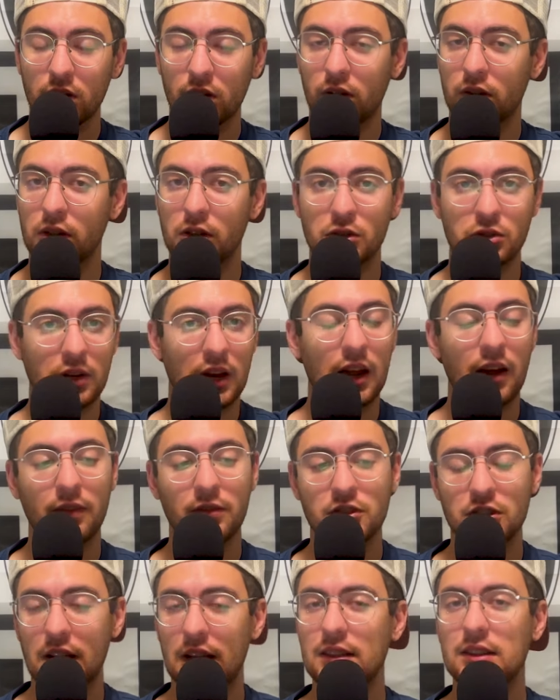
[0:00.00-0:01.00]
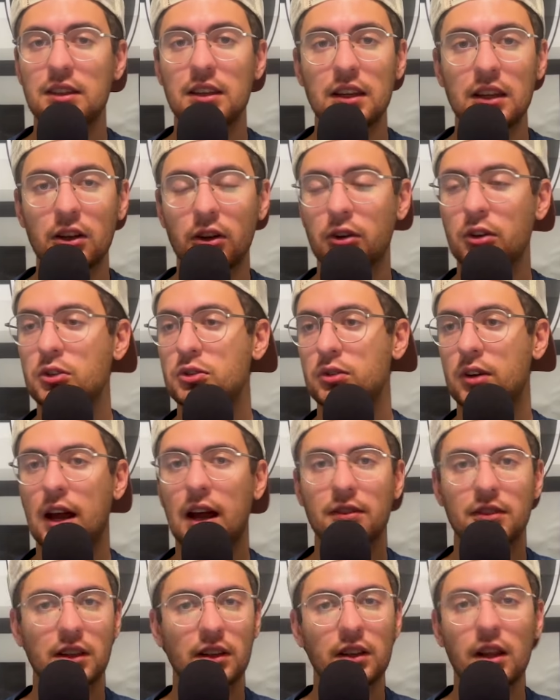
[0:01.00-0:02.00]
or you draft Jenty or you
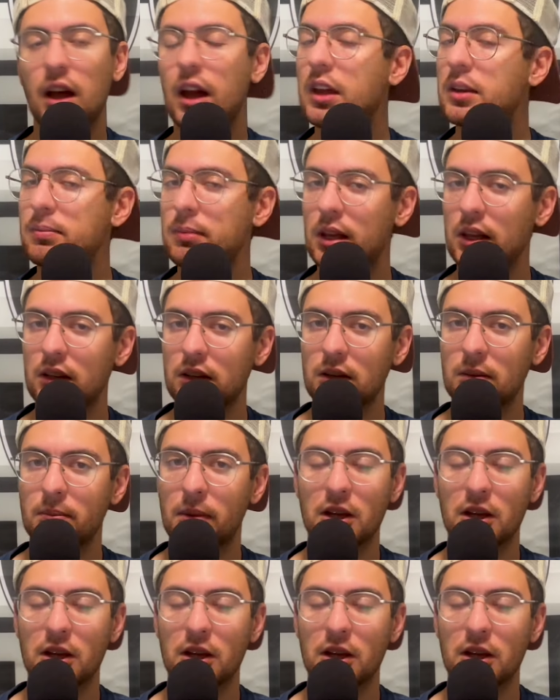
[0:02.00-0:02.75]
draft the lineman,